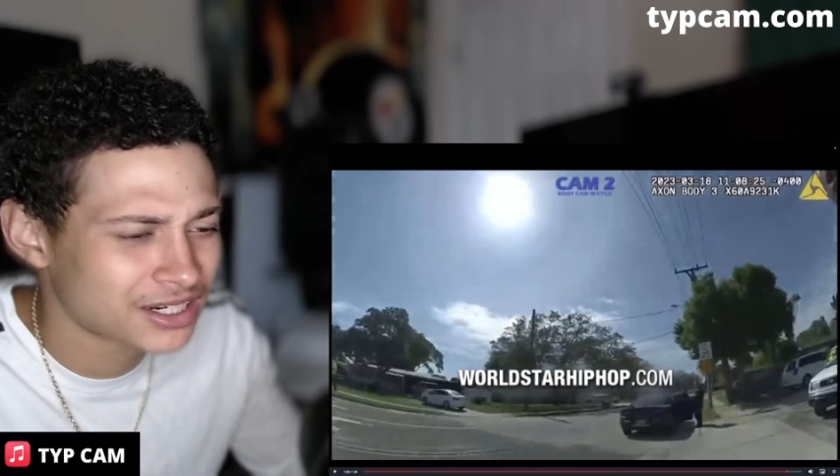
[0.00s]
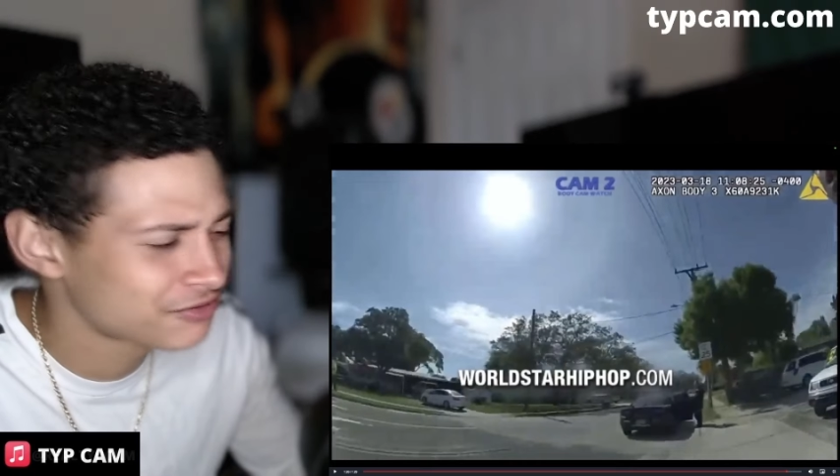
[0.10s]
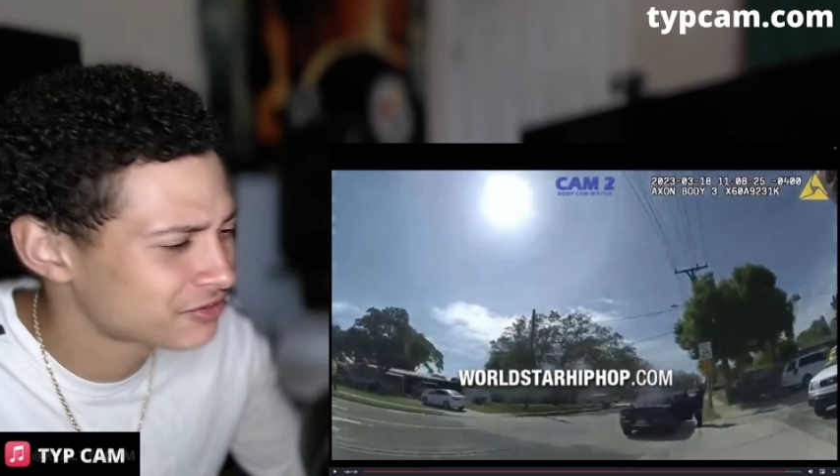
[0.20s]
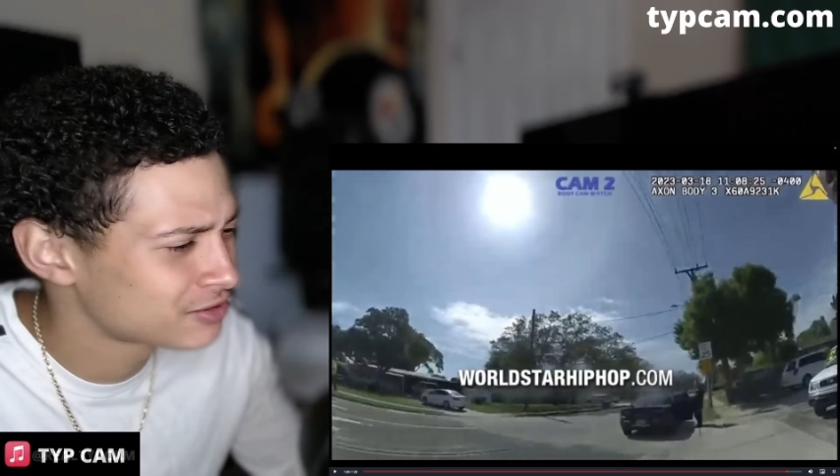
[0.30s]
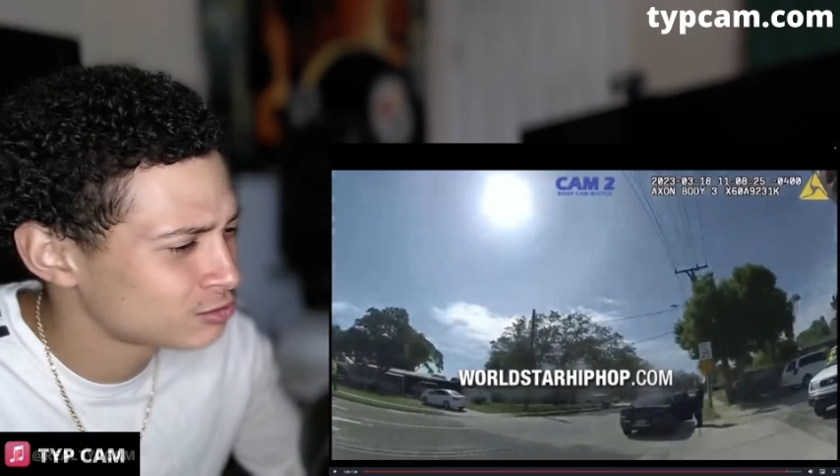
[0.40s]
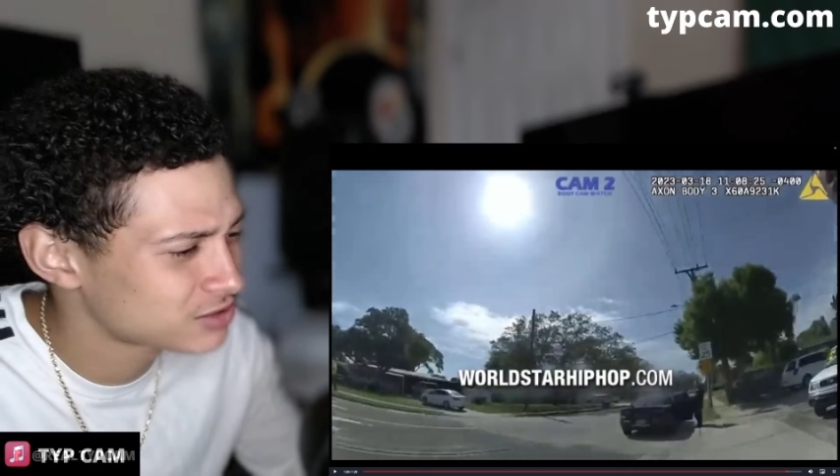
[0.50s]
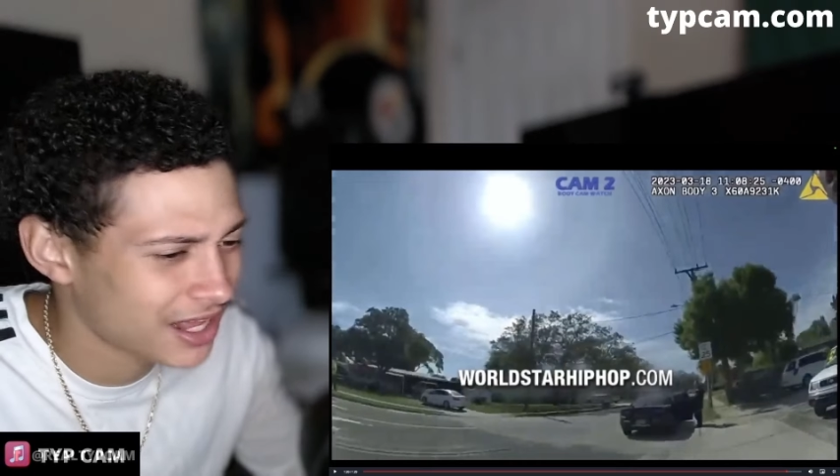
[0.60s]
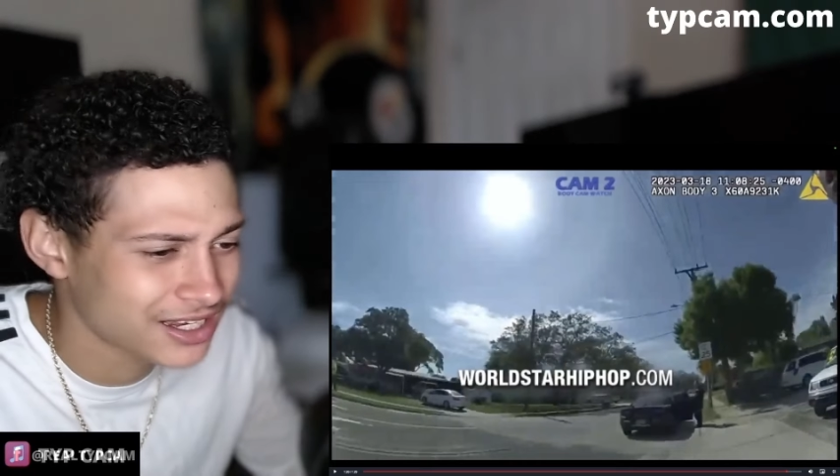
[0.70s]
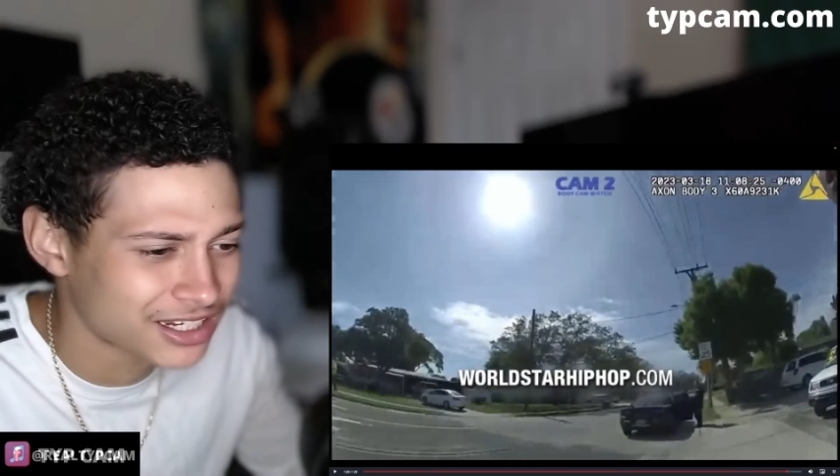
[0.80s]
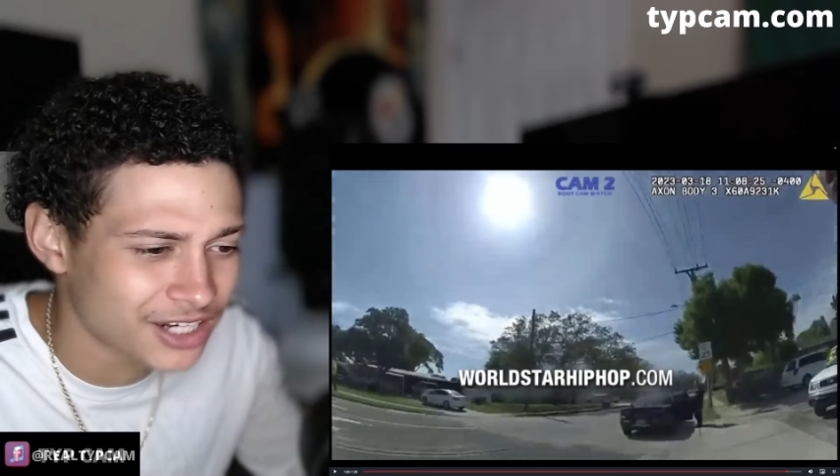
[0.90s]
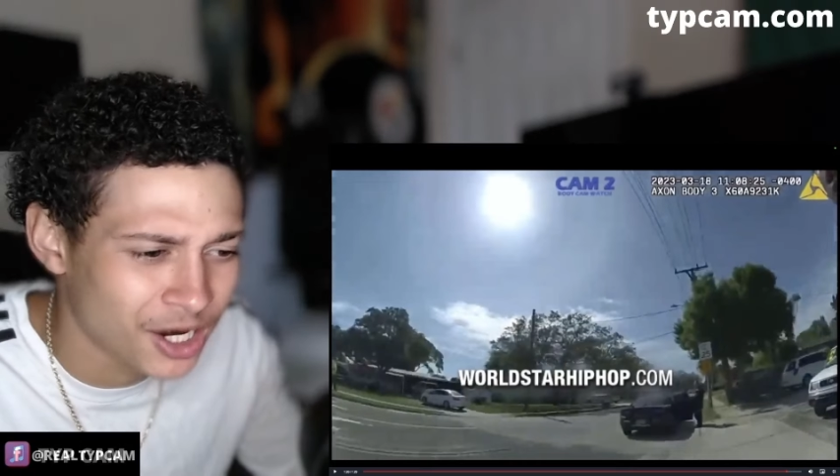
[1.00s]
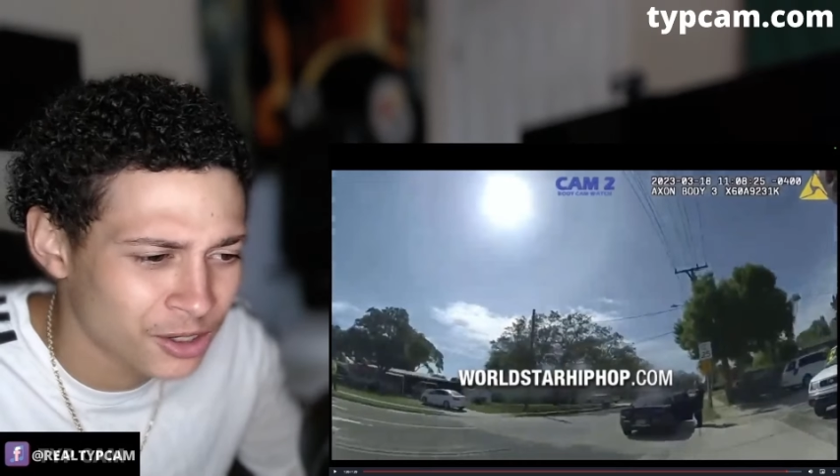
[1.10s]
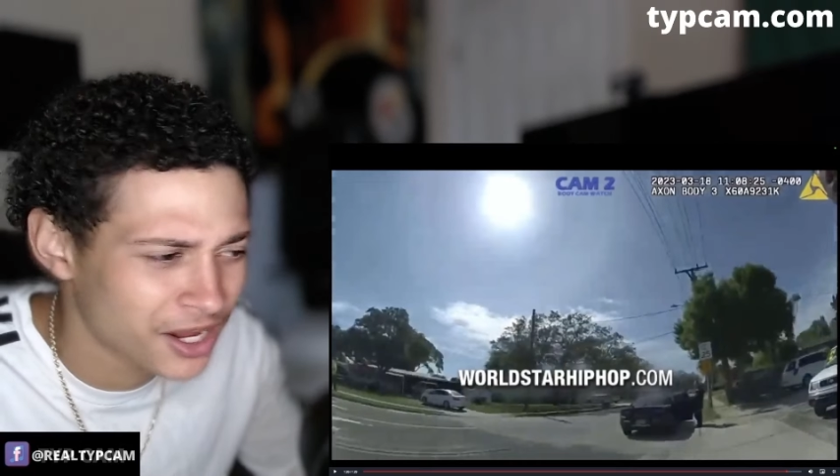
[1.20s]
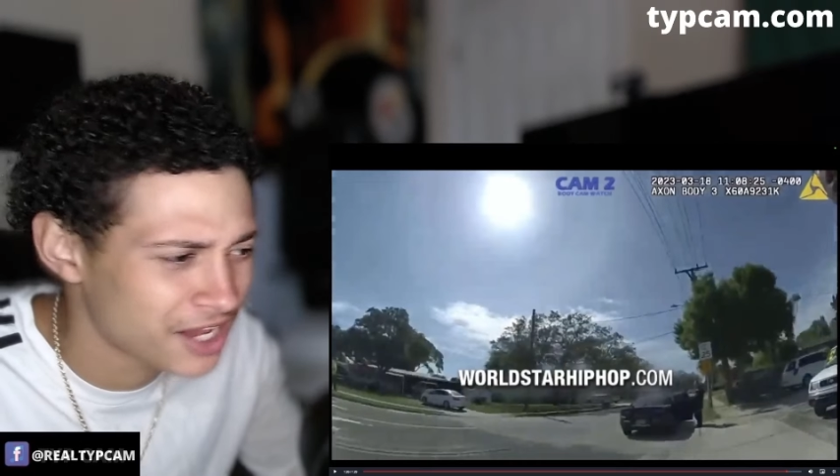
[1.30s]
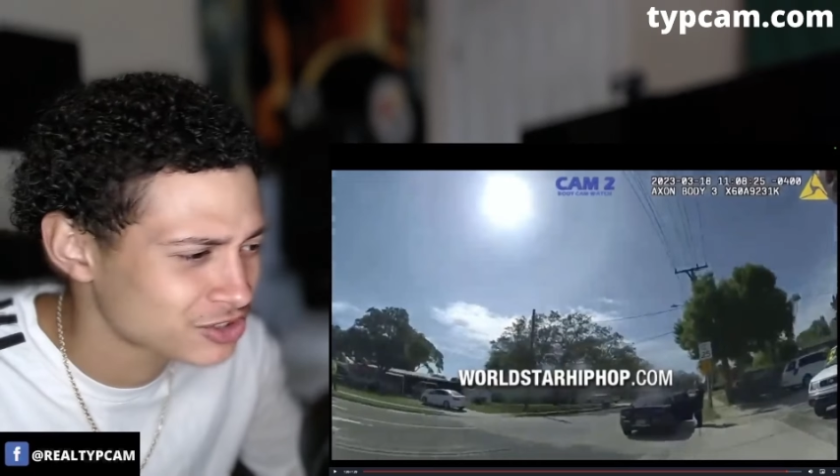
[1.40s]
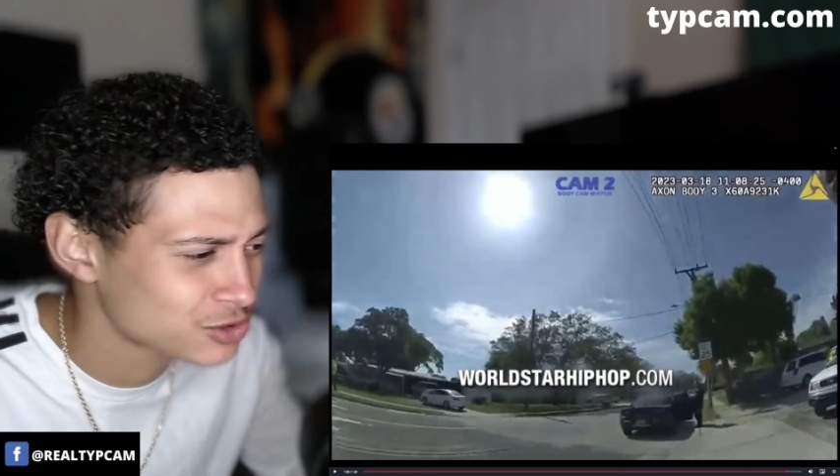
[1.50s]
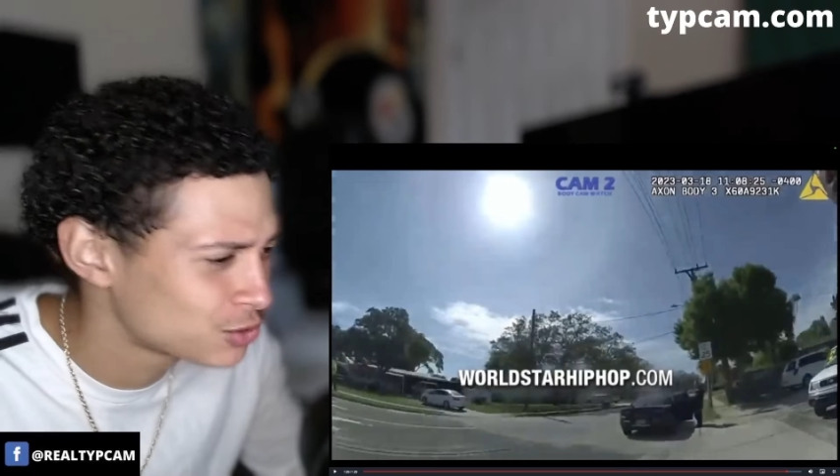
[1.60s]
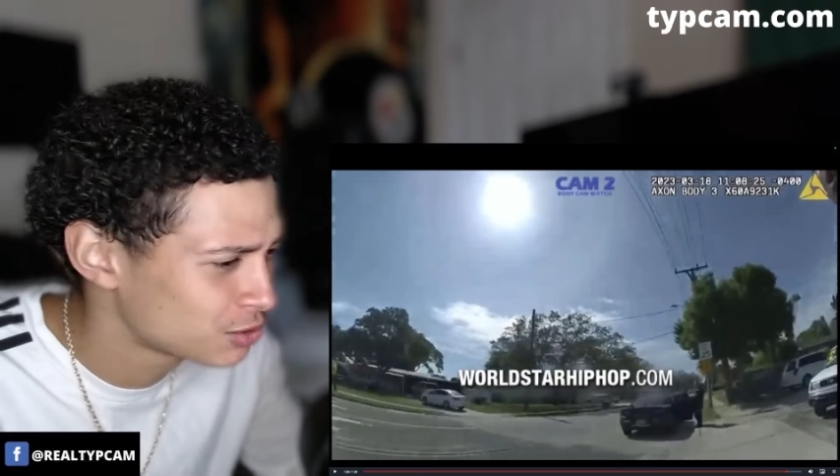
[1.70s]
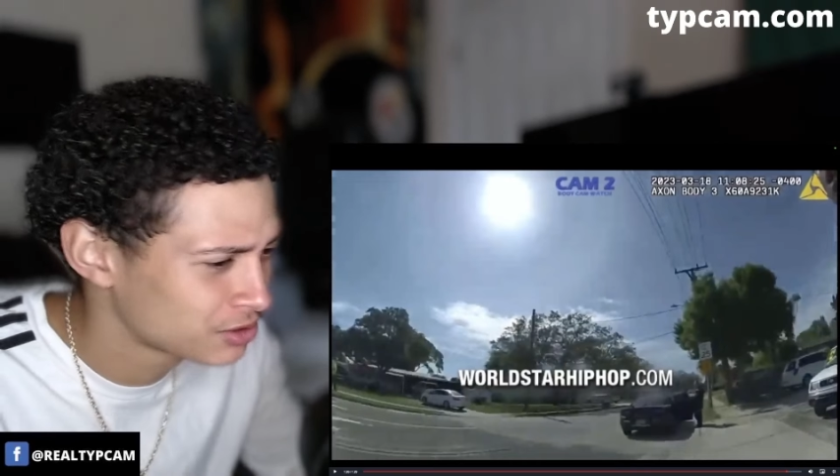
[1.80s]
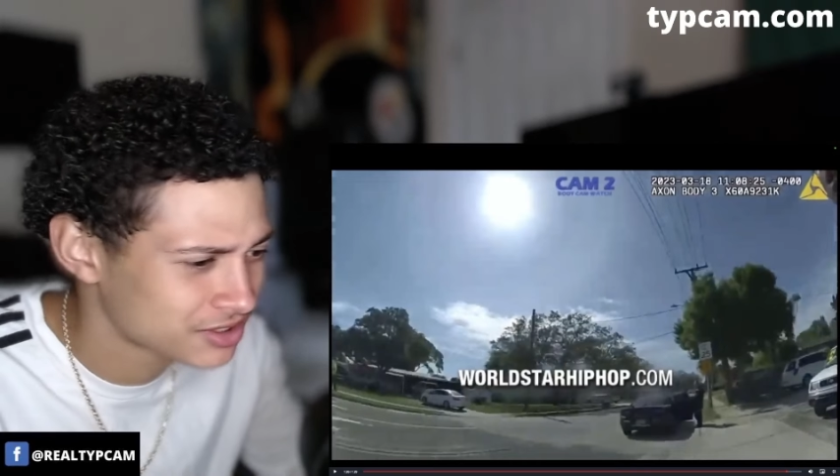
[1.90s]
if you was like a nerd at
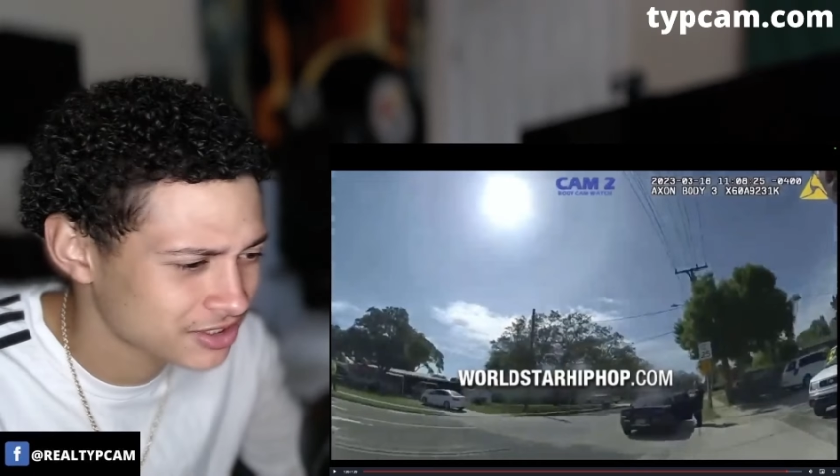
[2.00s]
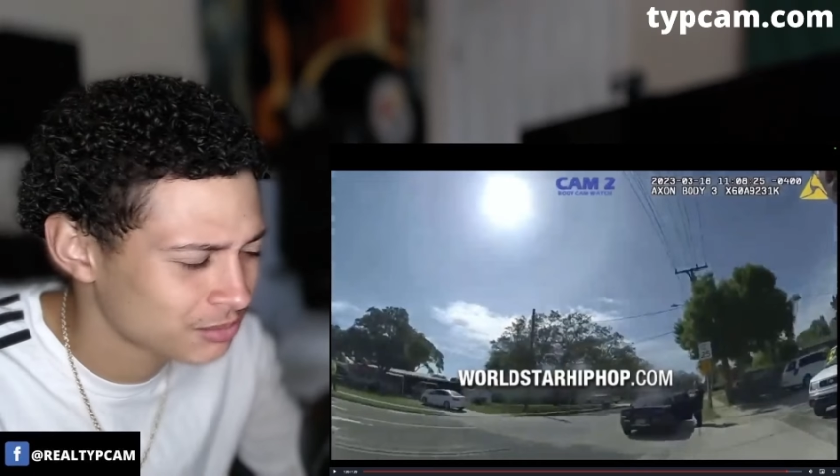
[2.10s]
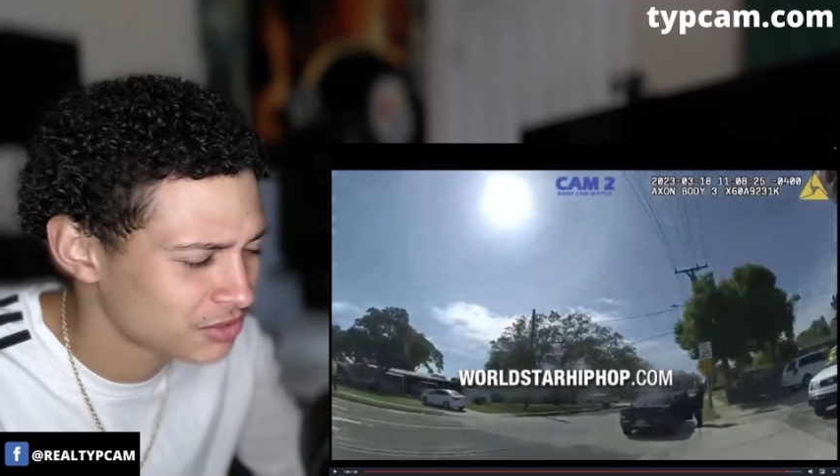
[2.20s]
school or something,